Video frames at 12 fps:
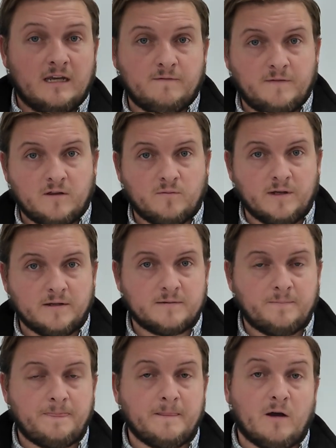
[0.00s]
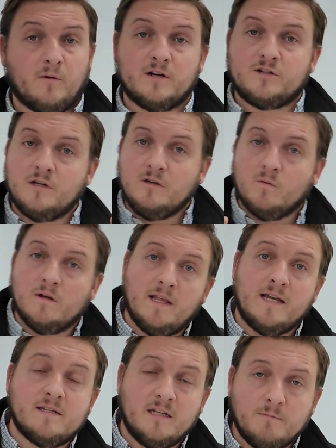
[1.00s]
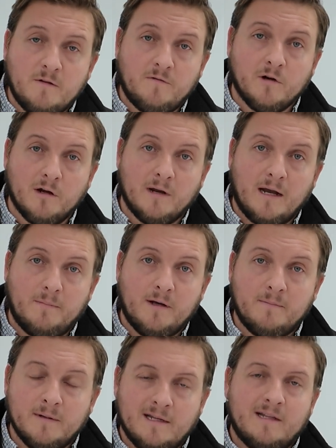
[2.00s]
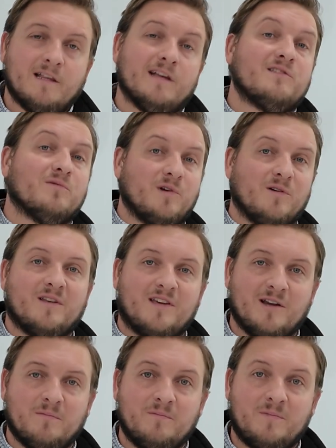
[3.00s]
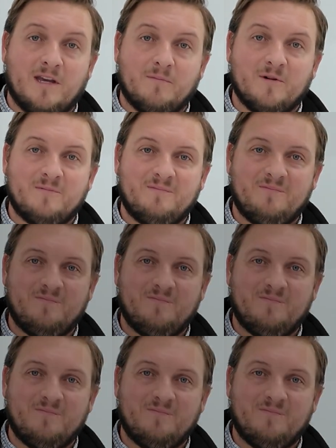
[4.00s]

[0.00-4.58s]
and fifth wheels. Now, I want to show you one last thing before we wrap up. That's the rear of the camper.